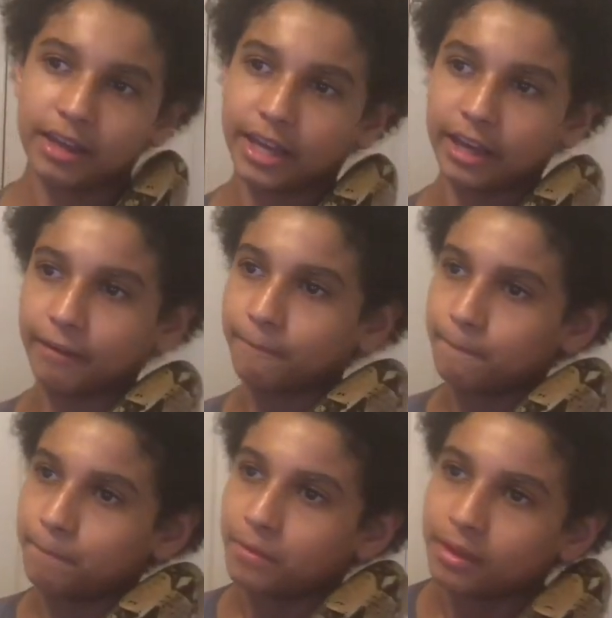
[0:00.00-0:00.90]
and
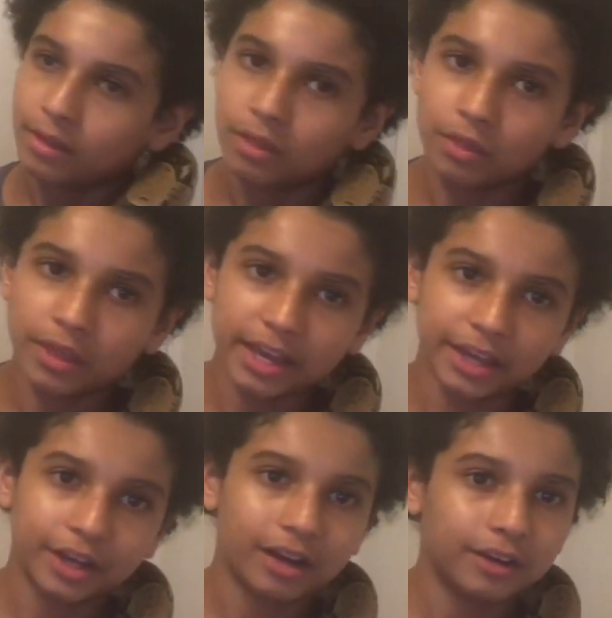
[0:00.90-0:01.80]

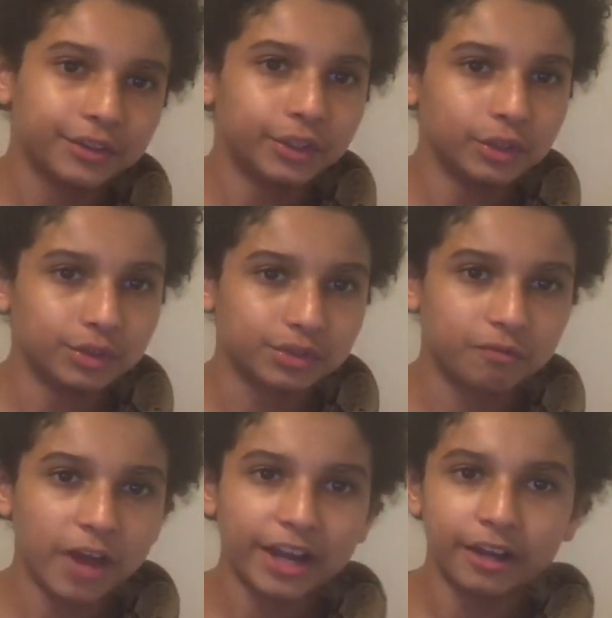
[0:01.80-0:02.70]
they use
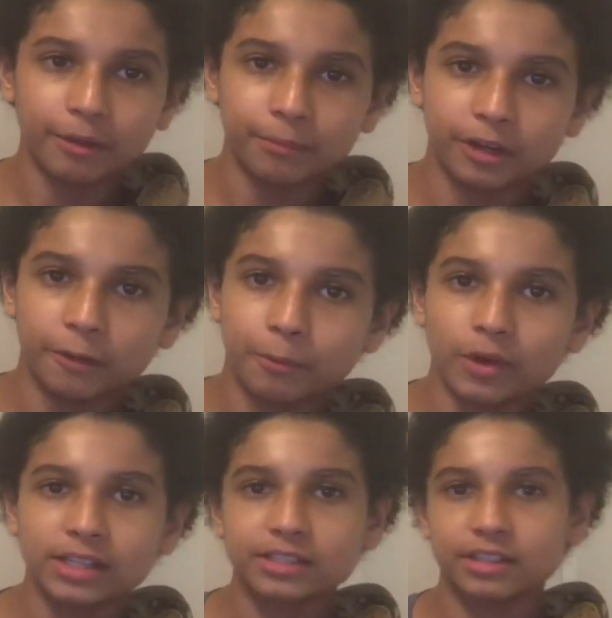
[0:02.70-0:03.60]
venom or
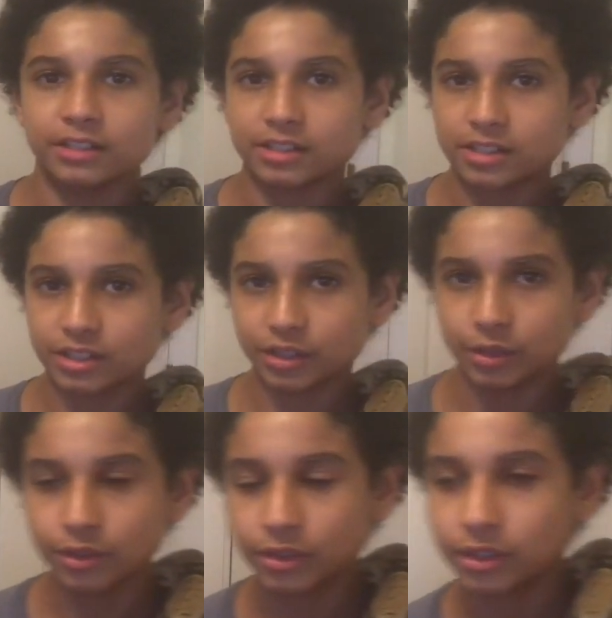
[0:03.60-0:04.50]
poison to